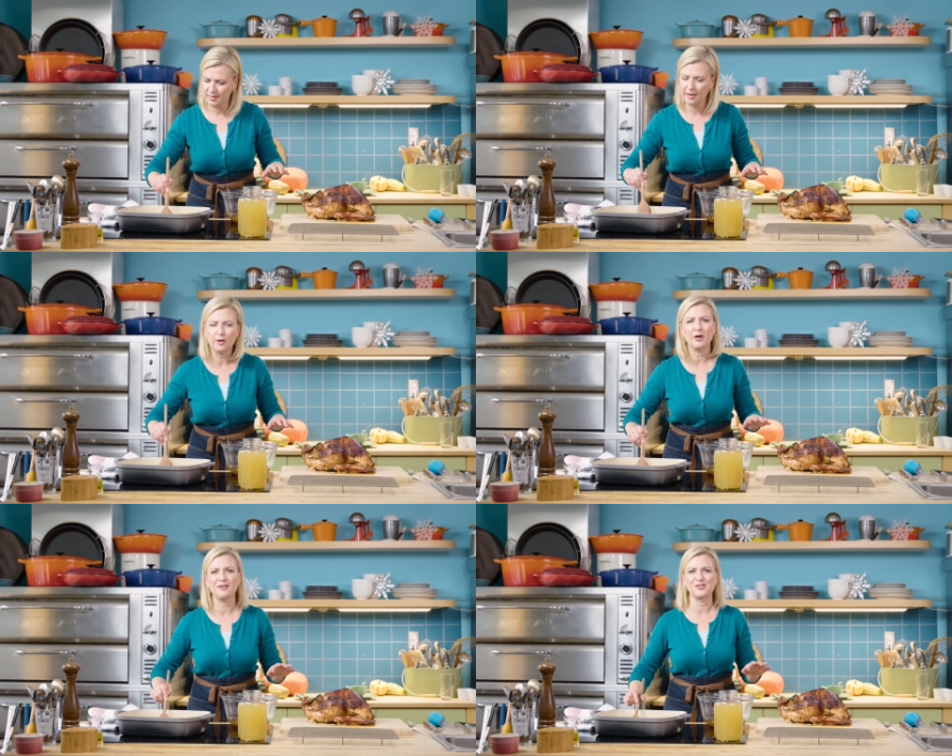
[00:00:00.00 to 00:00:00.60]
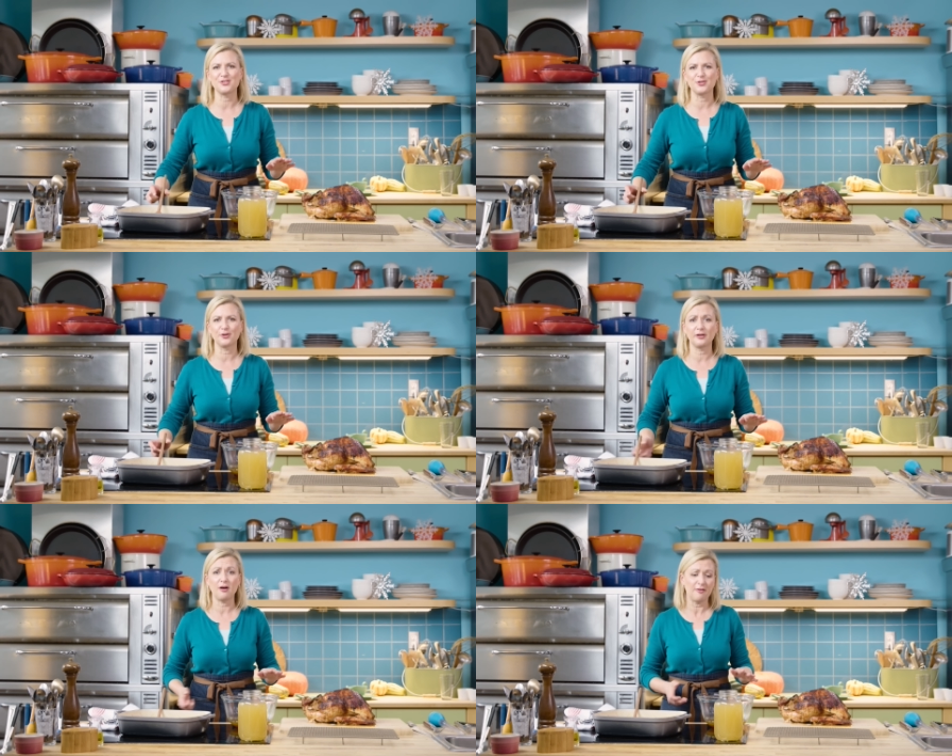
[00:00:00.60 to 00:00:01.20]
then I don't have to
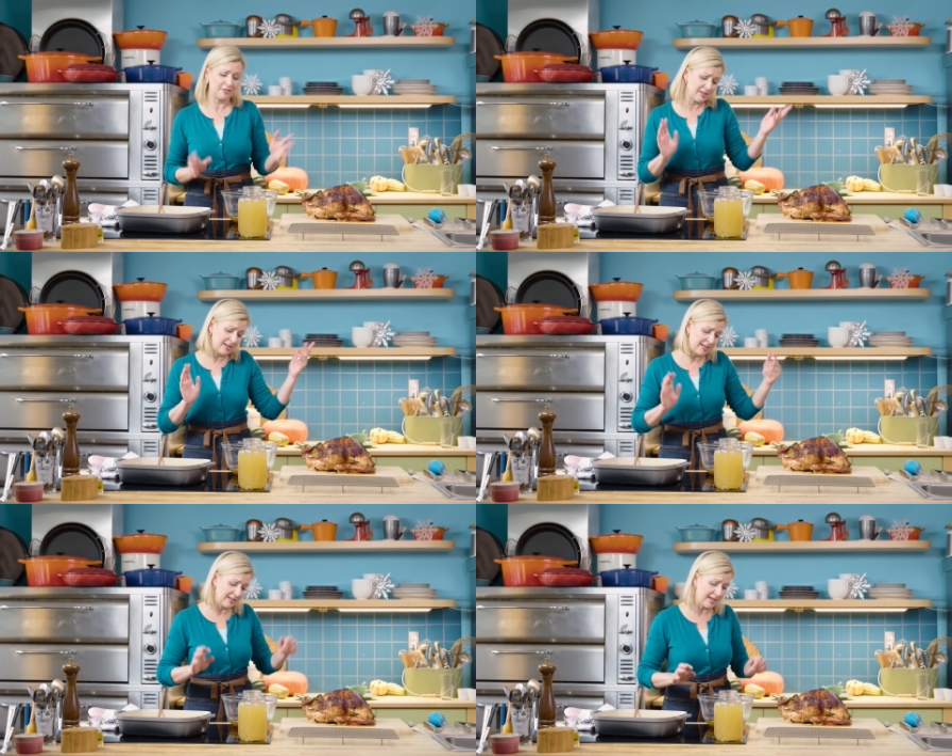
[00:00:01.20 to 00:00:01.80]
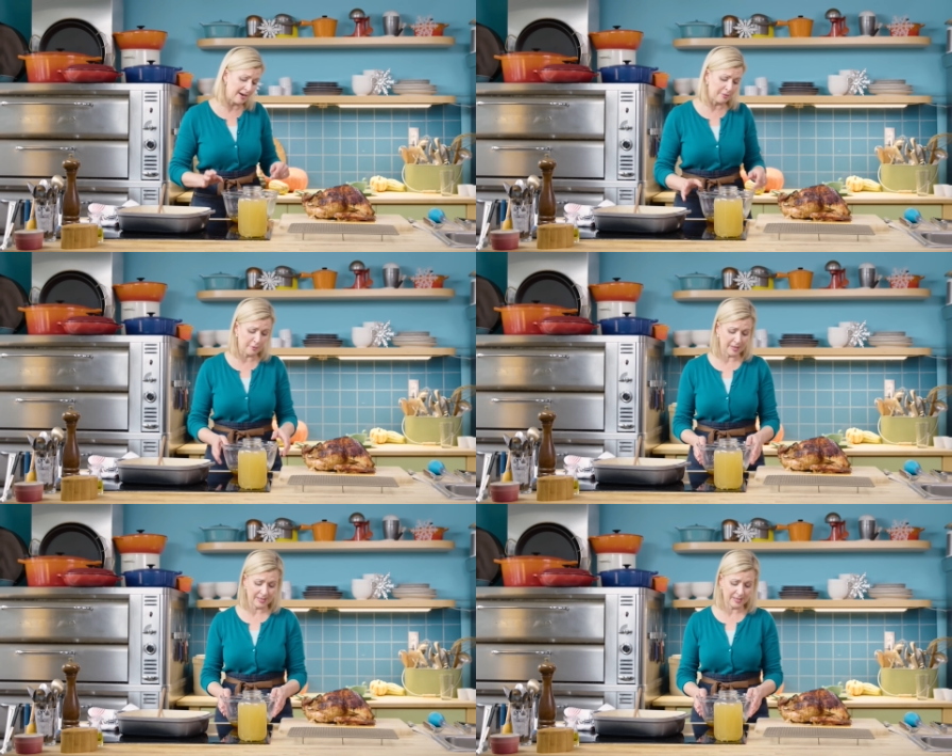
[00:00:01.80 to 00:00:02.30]
stir it often and I can get other